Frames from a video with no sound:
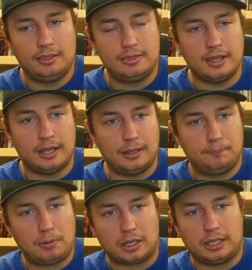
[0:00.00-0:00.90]
the
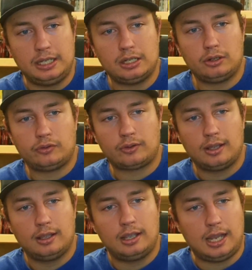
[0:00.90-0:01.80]
Buccaneers.
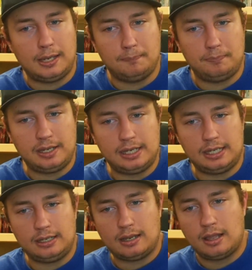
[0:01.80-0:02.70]
And
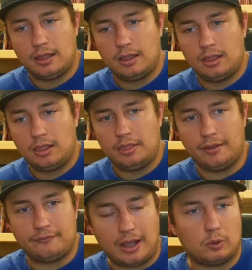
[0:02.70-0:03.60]
beating the
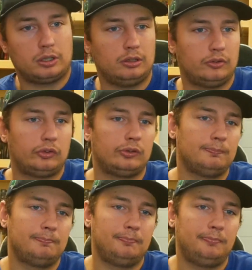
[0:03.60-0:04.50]
Falcons.
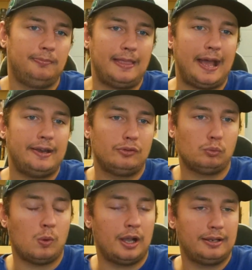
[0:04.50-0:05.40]
That is
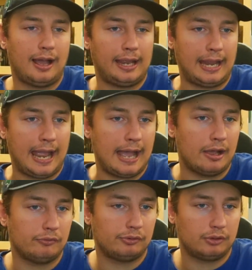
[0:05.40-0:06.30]
what I
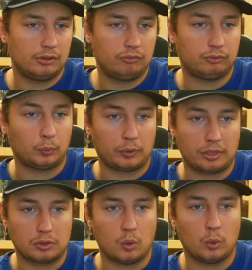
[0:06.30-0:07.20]
have for
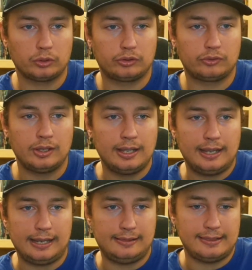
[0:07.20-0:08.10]
the Colts.
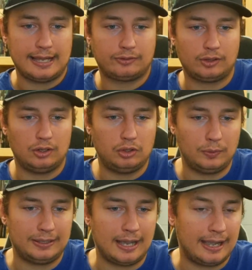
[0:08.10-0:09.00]
And that's going to do
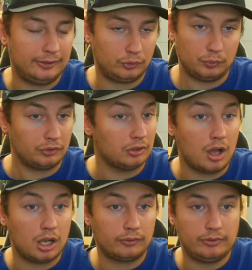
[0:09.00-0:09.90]
it, guys. It was a
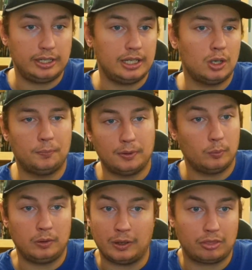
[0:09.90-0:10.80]
long video, but
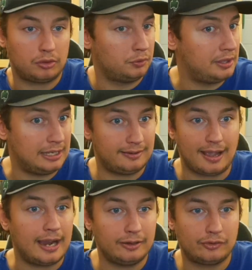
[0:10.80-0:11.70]
we went through the entire